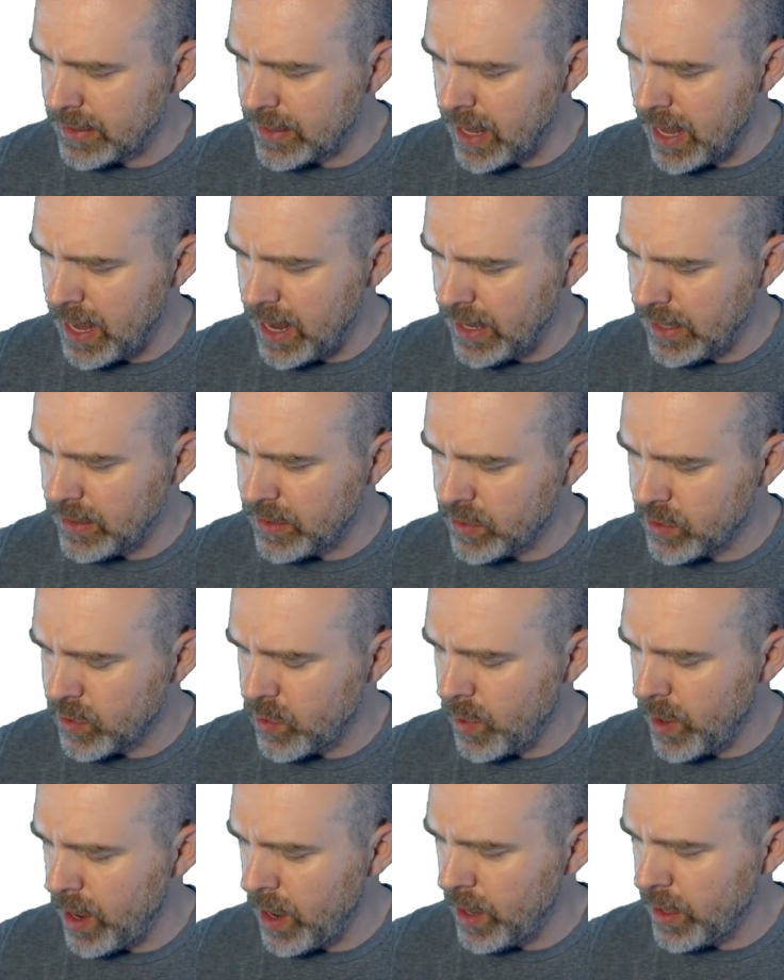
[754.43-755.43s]
Sine
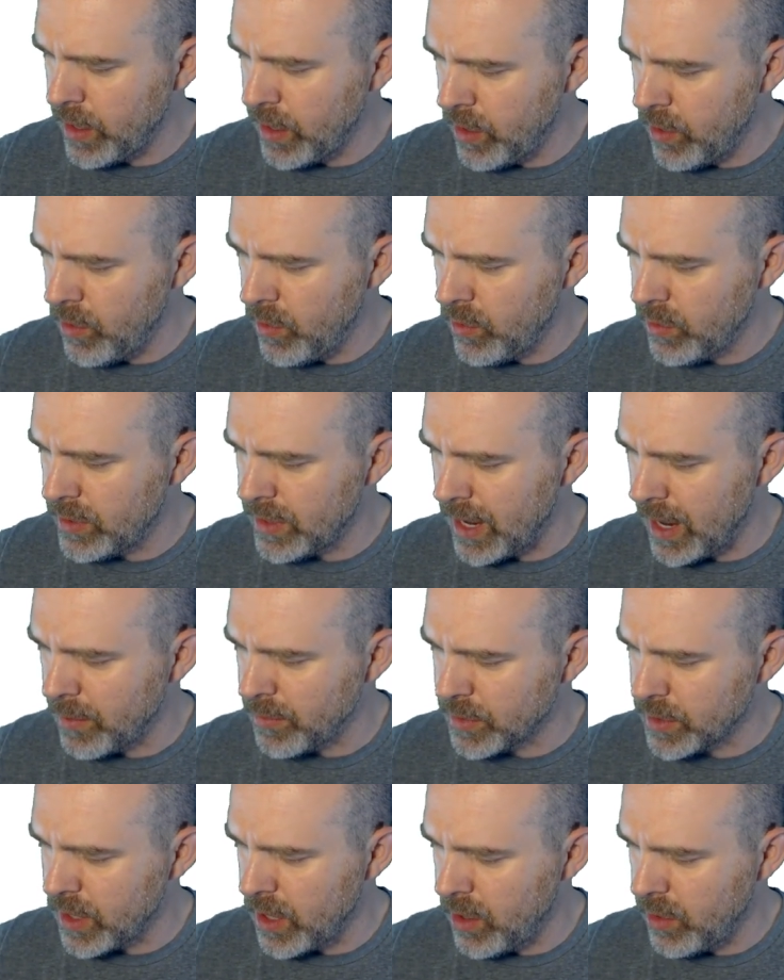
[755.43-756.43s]
squared u
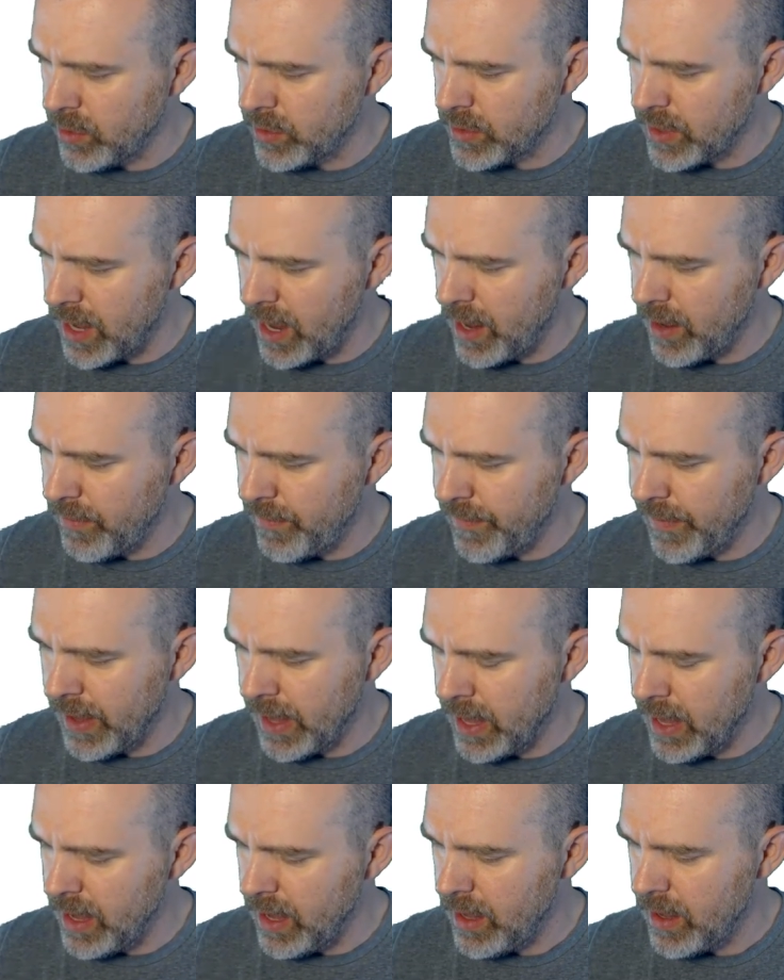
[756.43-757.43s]
times cosine
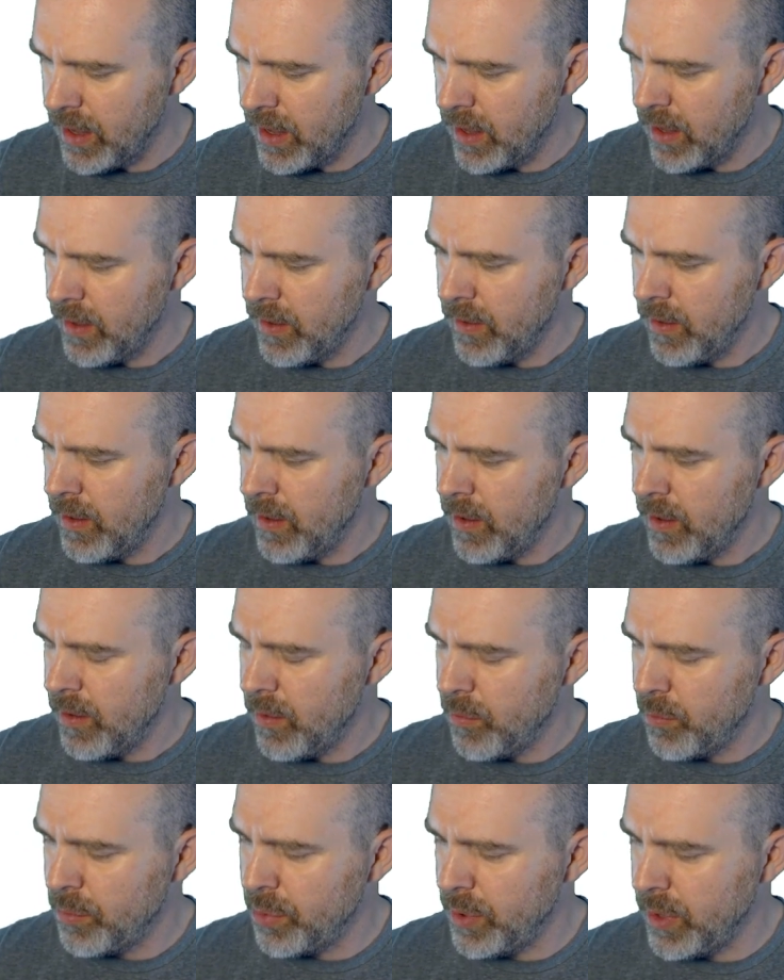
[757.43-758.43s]
v
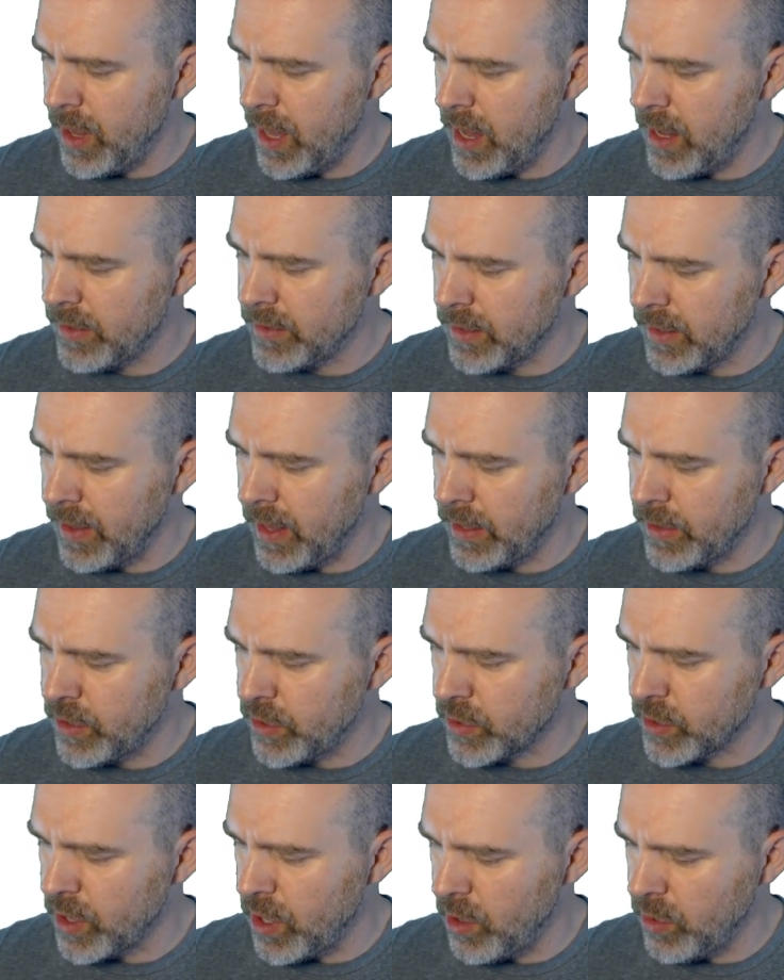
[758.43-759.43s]
plus, and then
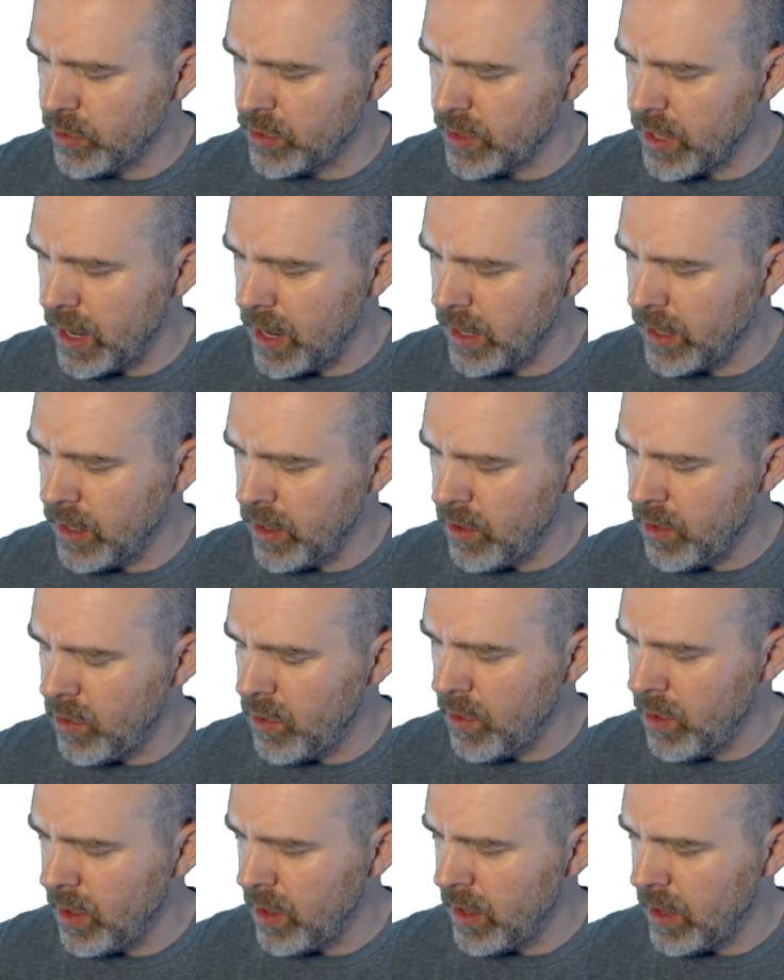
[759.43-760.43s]
just cosine
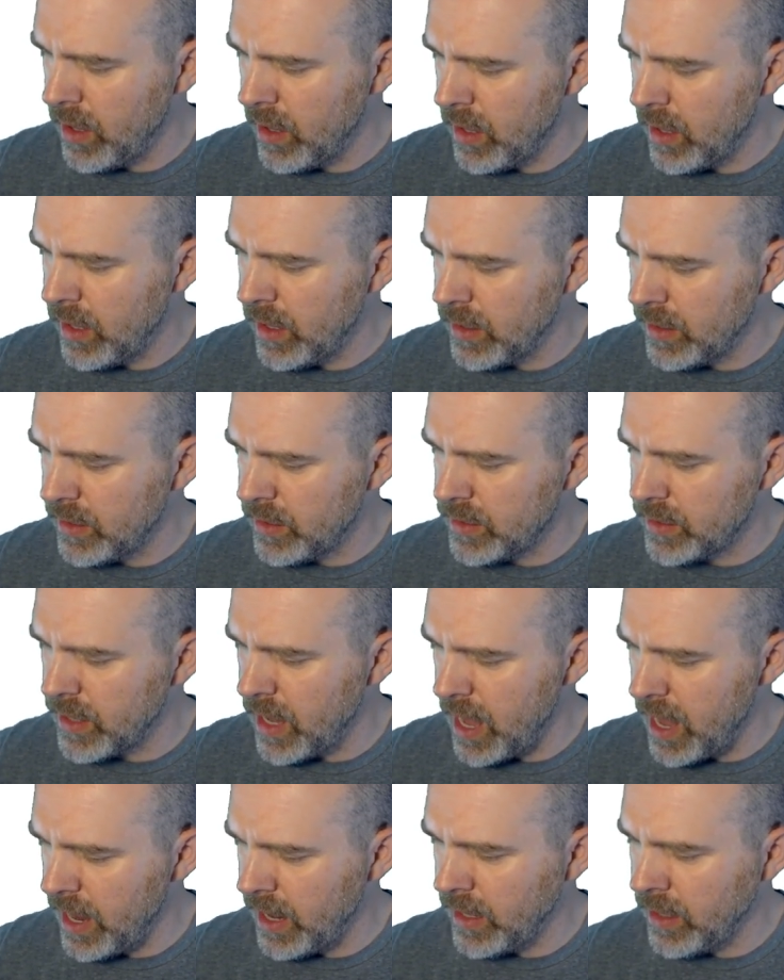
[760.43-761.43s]
u
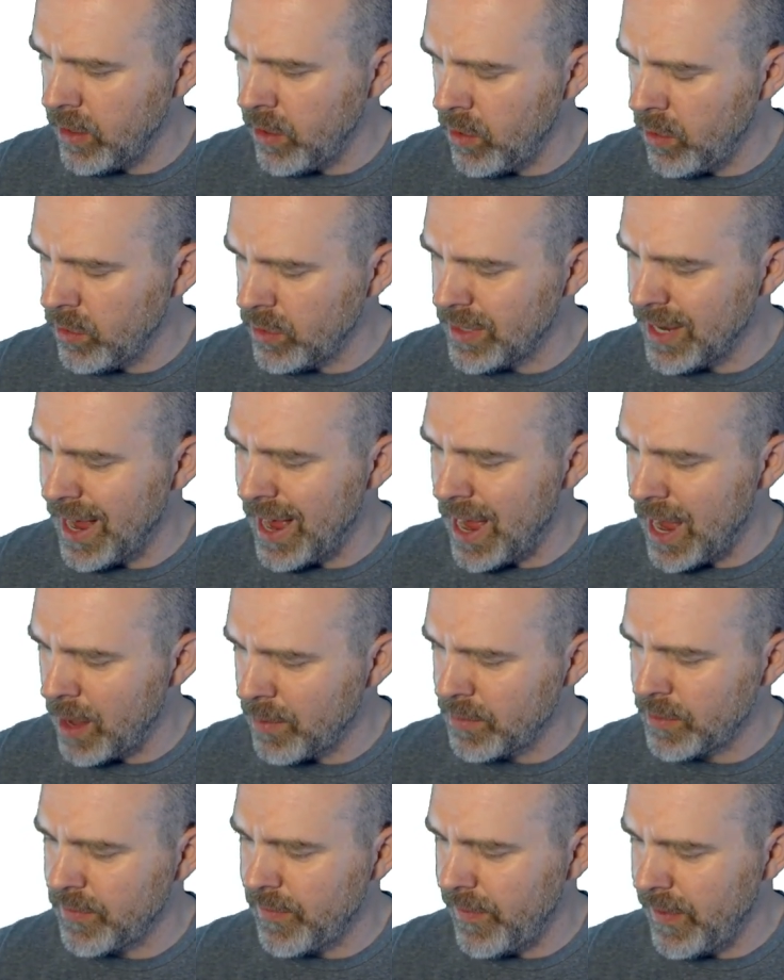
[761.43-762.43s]
sine u
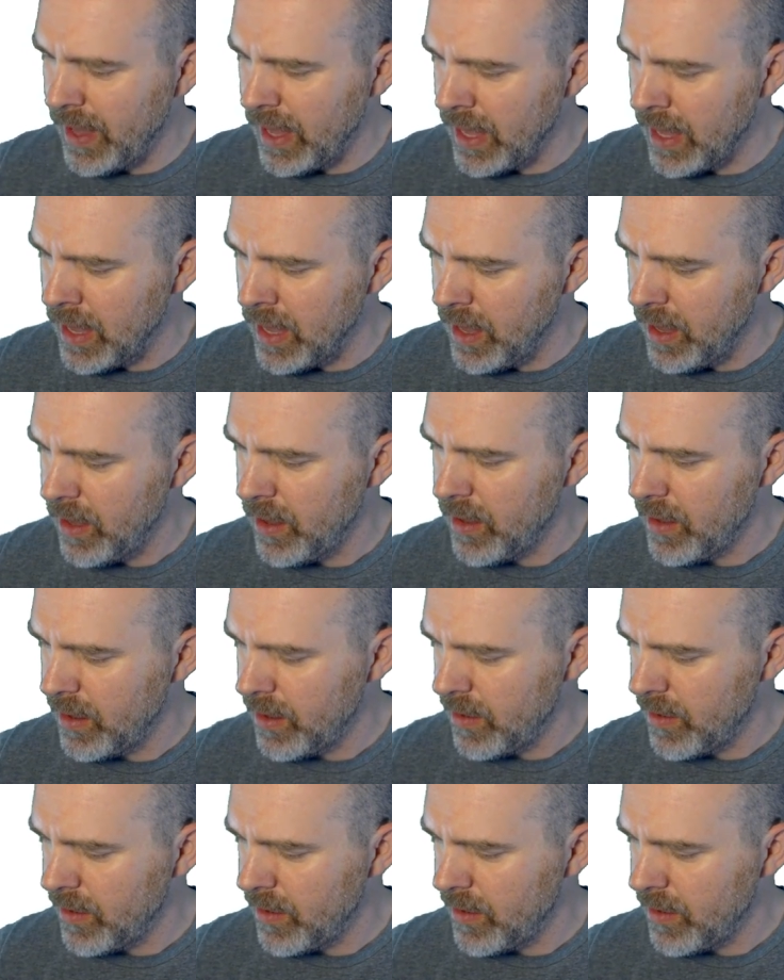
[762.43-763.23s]
times v